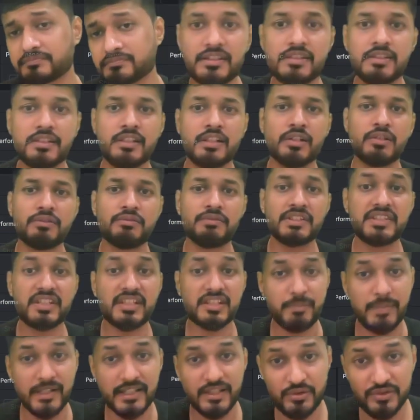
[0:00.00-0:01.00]
Now, with
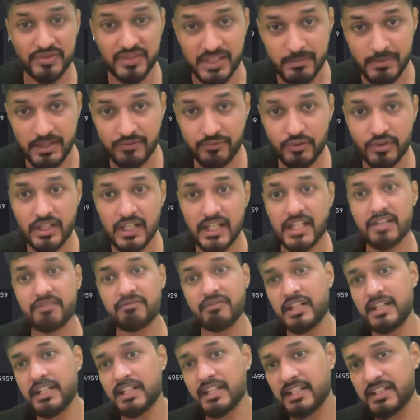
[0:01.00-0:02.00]
respect to Semaphore, I
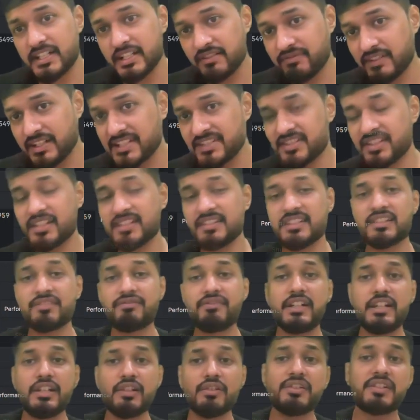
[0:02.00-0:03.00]
have went a little faster in this
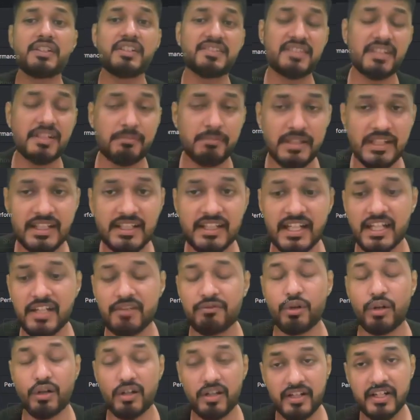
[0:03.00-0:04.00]
video. Reason being, I
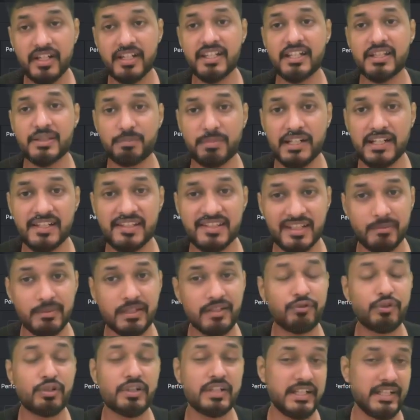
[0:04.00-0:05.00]
have already explained
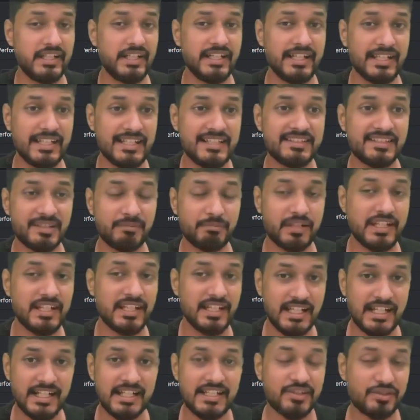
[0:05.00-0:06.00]
Semaphore in details in my
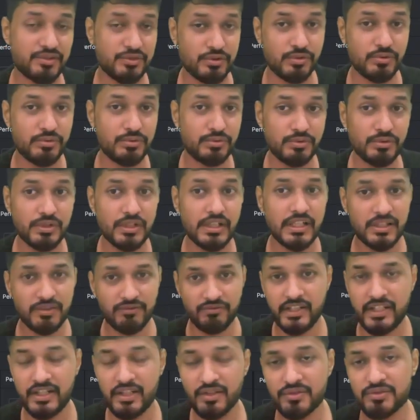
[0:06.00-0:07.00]
last 2
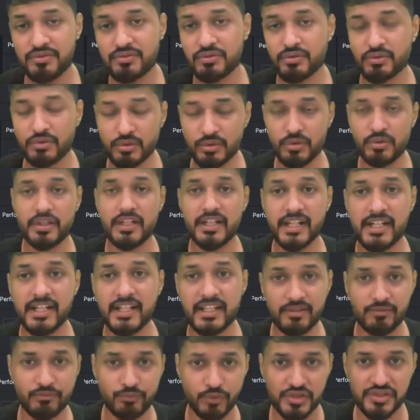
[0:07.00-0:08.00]
videos. So go ahead
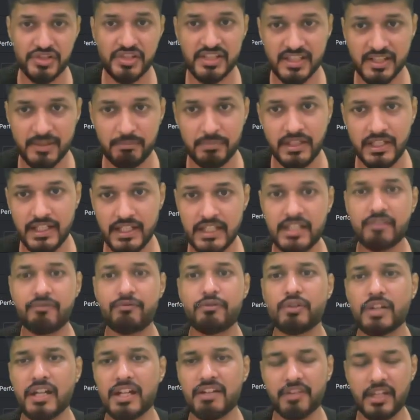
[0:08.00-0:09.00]
and watch it completely
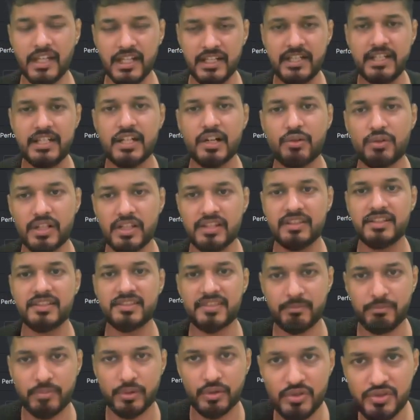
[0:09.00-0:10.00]
if you have any doubt in
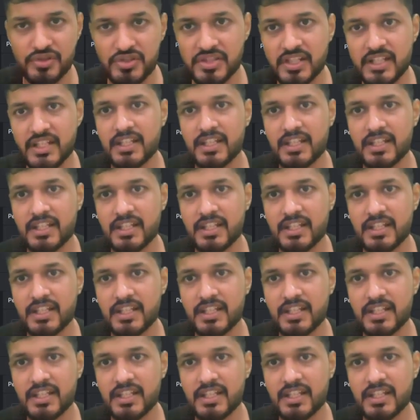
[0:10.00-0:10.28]
this approach.